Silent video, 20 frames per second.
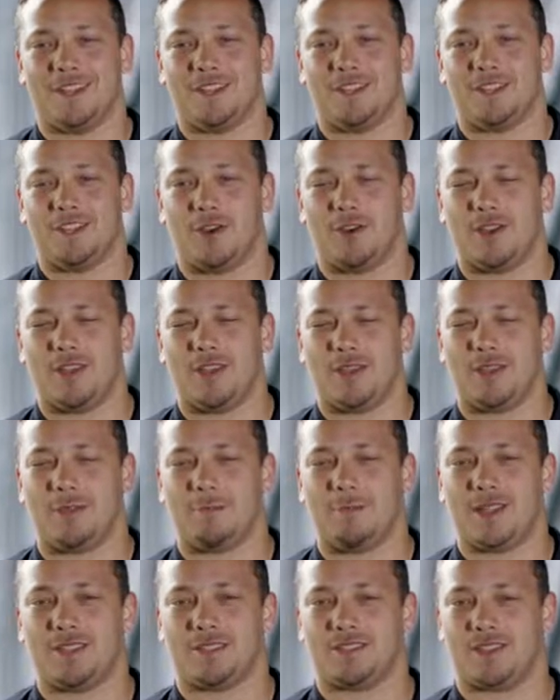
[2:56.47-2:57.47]

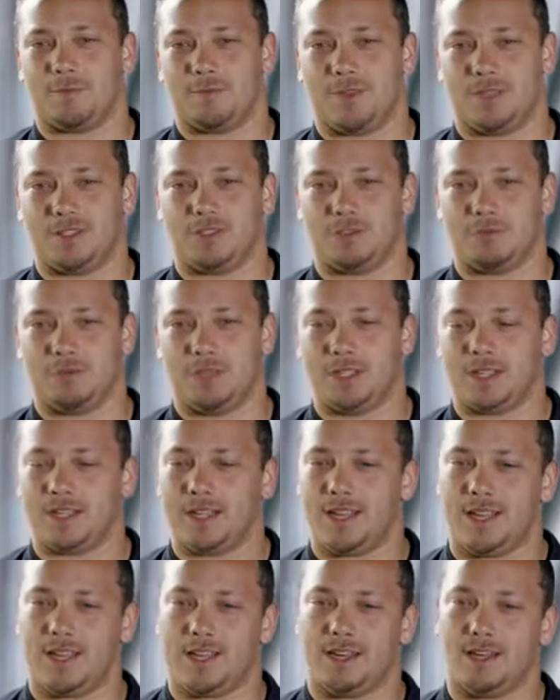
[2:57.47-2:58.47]
it meant something to me.
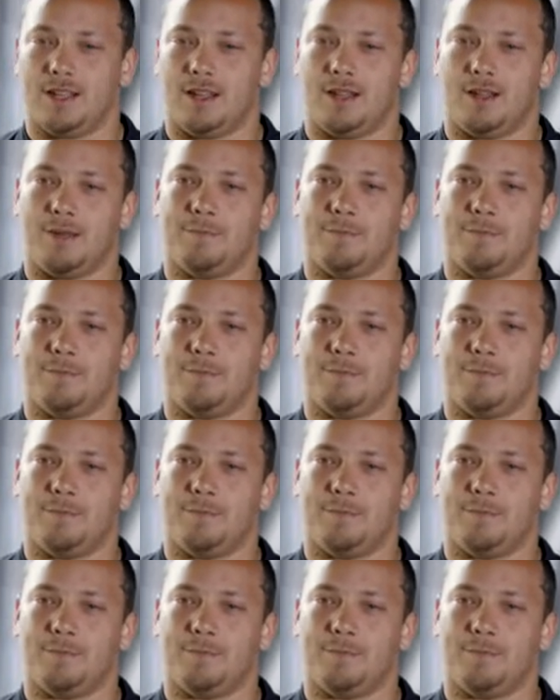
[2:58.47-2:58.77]
And